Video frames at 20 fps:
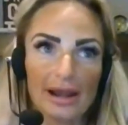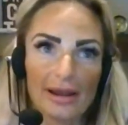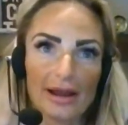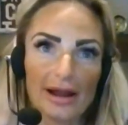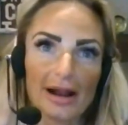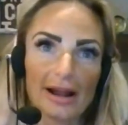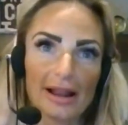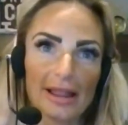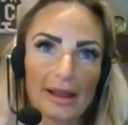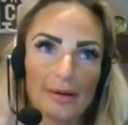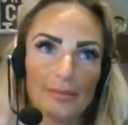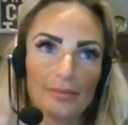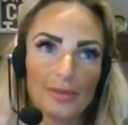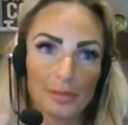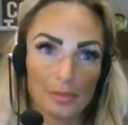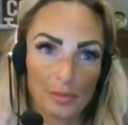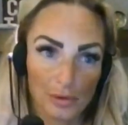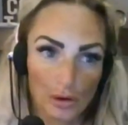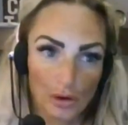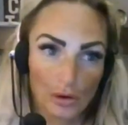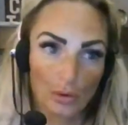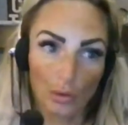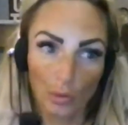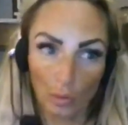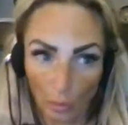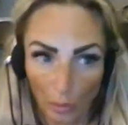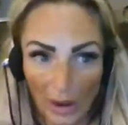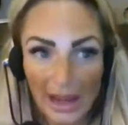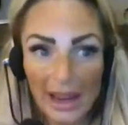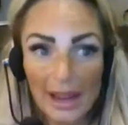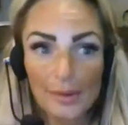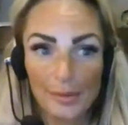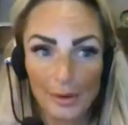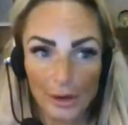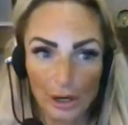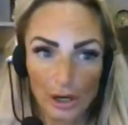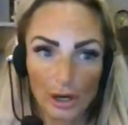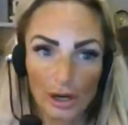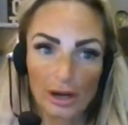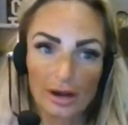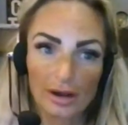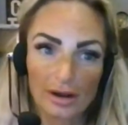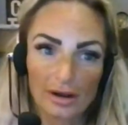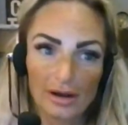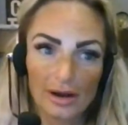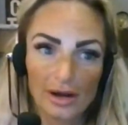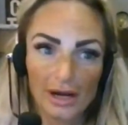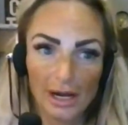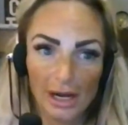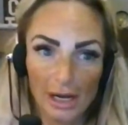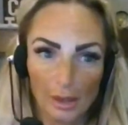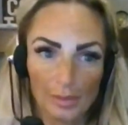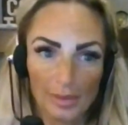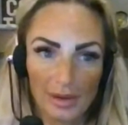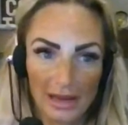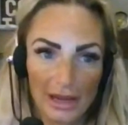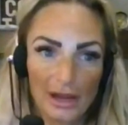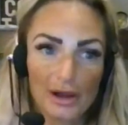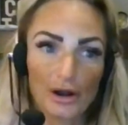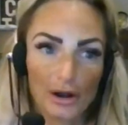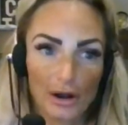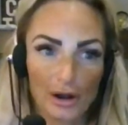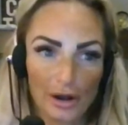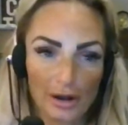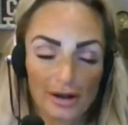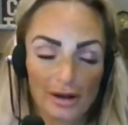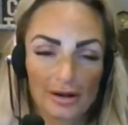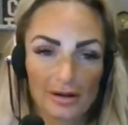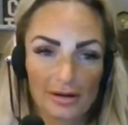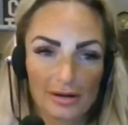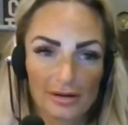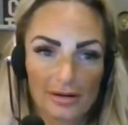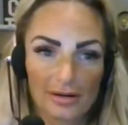and I am the programmer up here,